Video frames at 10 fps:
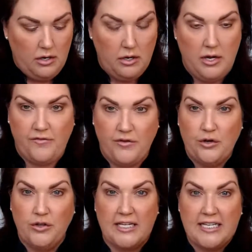if you,
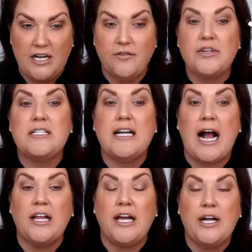let's say you even did
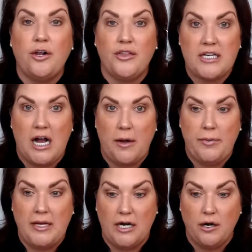eyeliner on the top
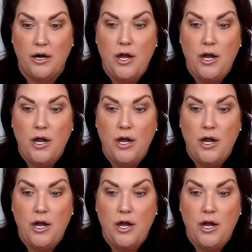here,